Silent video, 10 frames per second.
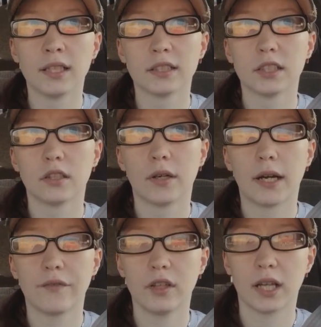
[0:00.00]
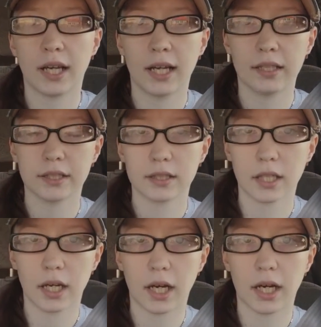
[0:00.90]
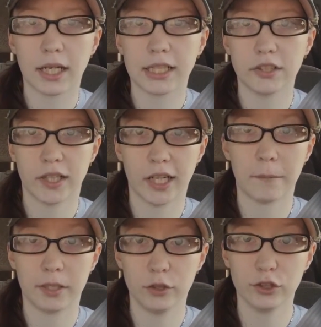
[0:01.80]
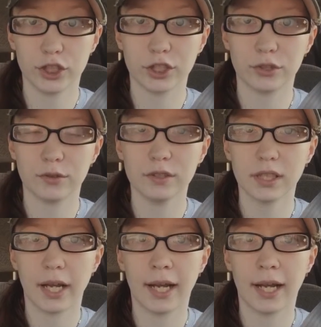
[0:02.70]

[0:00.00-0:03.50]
so after that, I tried out my new shoes,